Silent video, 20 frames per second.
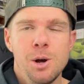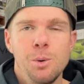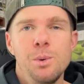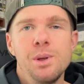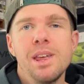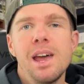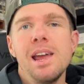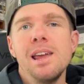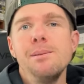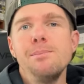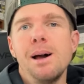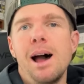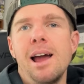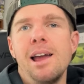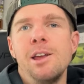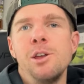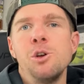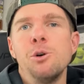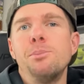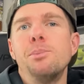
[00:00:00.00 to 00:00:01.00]
With
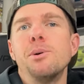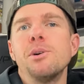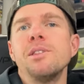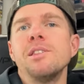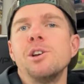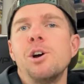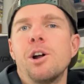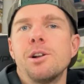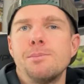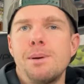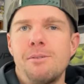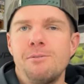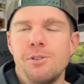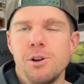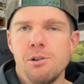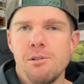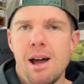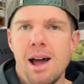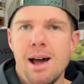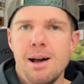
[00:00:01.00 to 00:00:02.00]
eBay, you're putting the item up for
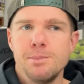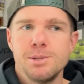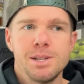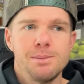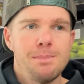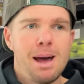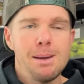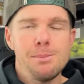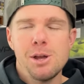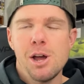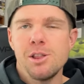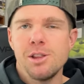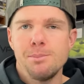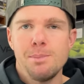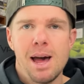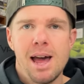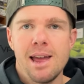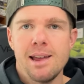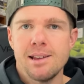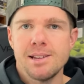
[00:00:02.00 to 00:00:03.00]
grabs and maybe only
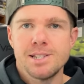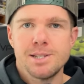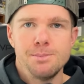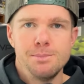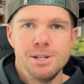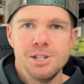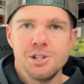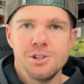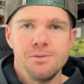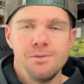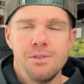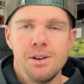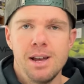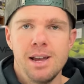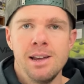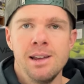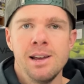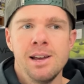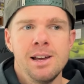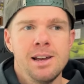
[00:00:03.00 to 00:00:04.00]
paying a submission
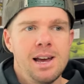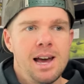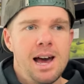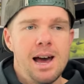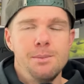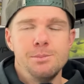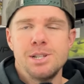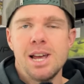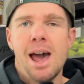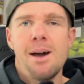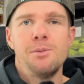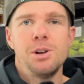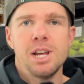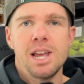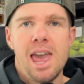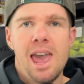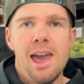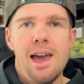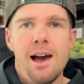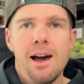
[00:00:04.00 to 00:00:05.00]
fee um, to have an
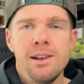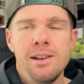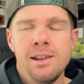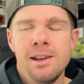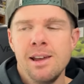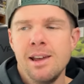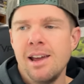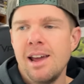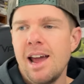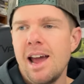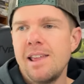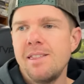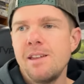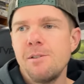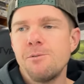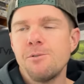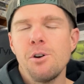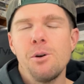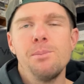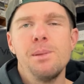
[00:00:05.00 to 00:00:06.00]
account. And
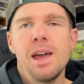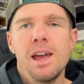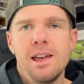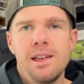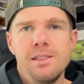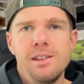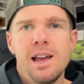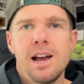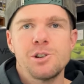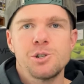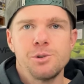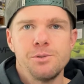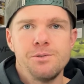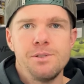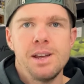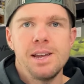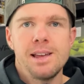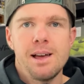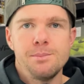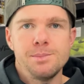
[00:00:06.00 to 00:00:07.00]
then from there, the actual
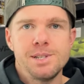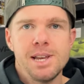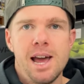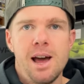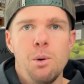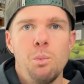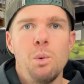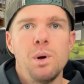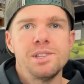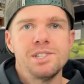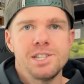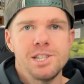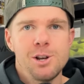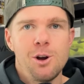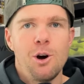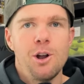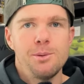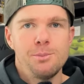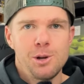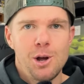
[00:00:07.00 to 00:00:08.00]
fee comes out once the
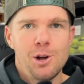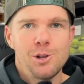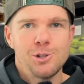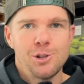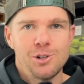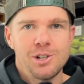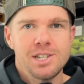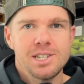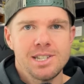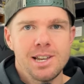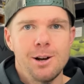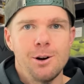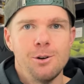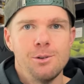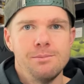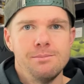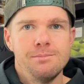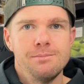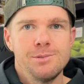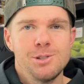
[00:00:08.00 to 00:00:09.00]
item goes on to
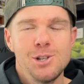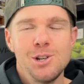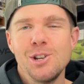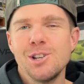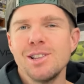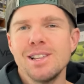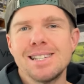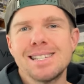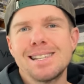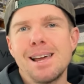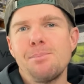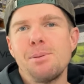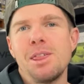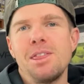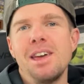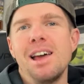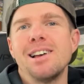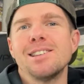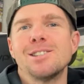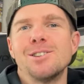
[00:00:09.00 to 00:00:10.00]
sell. So you can list up a
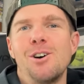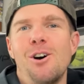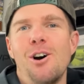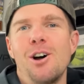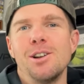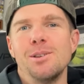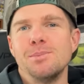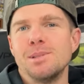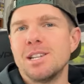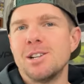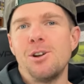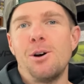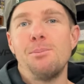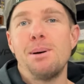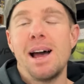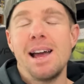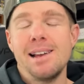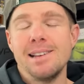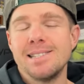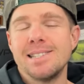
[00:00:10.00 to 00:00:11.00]
thousand items and not
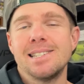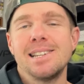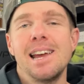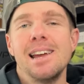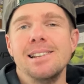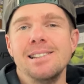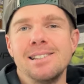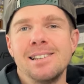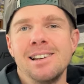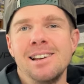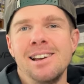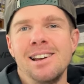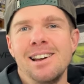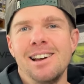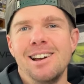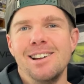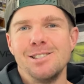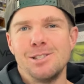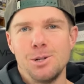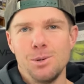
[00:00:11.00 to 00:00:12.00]
pay a cent
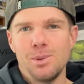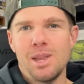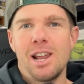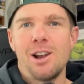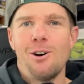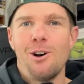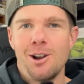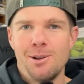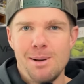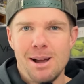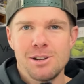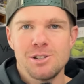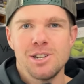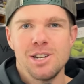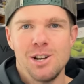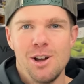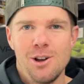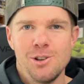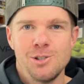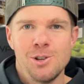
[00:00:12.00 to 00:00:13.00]
until that item
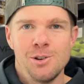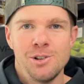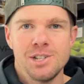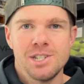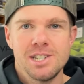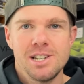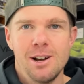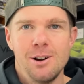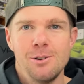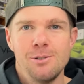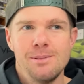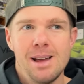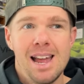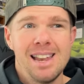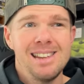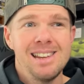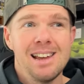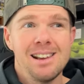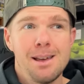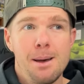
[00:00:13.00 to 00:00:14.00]
actually goes on to sell.
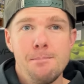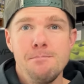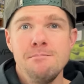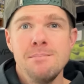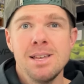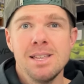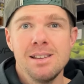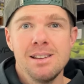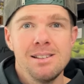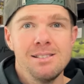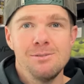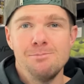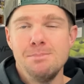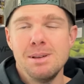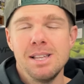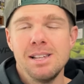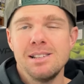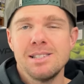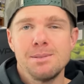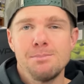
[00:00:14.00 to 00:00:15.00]
And yet, a million
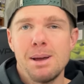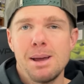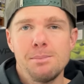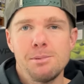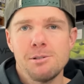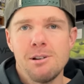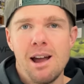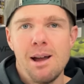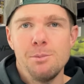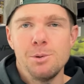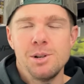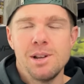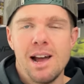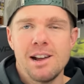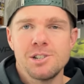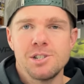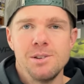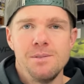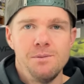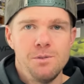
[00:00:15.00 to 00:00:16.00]
millions of people are able to
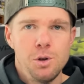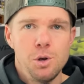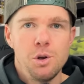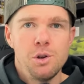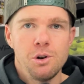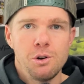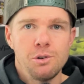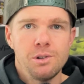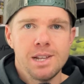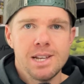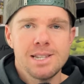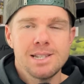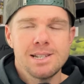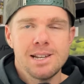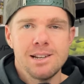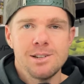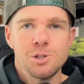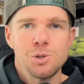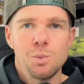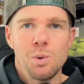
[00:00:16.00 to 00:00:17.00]
actually view your
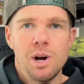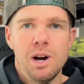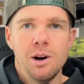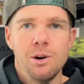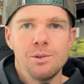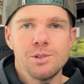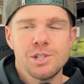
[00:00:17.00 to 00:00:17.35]
listing as well.